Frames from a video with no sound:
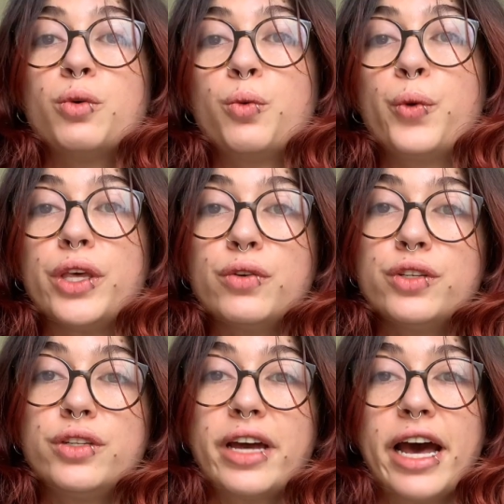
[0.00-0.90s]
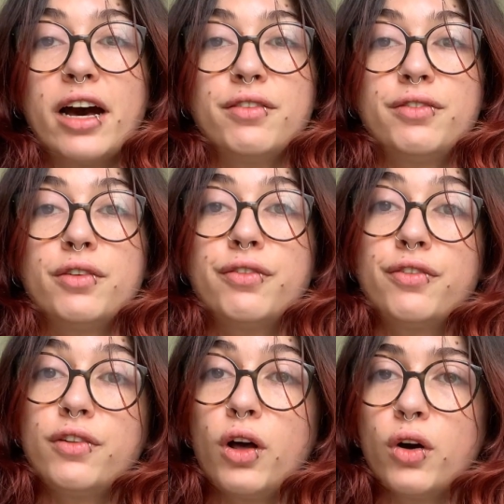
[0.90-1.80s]
We used to have
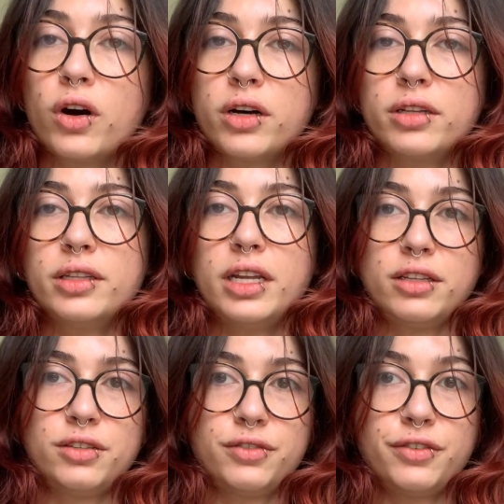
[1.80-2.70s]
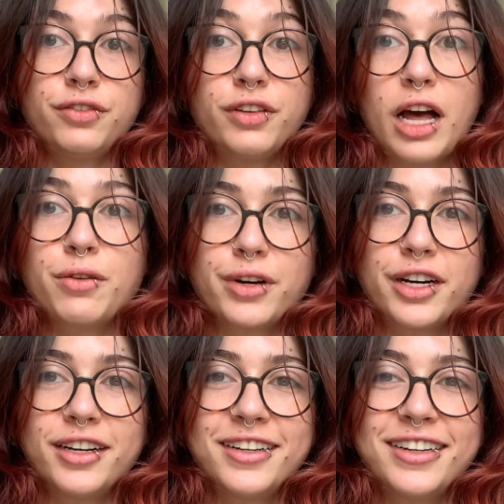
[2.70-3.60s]
flor, that is
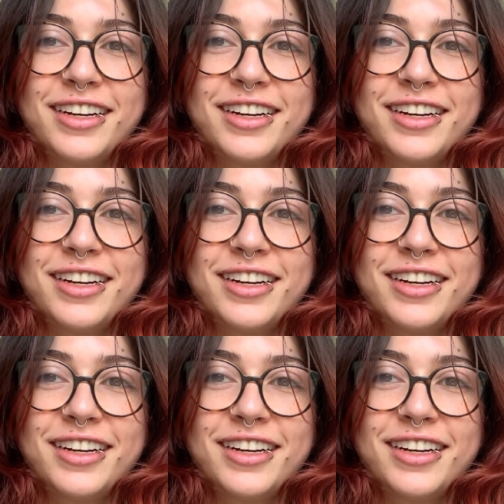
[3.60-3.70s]
flower,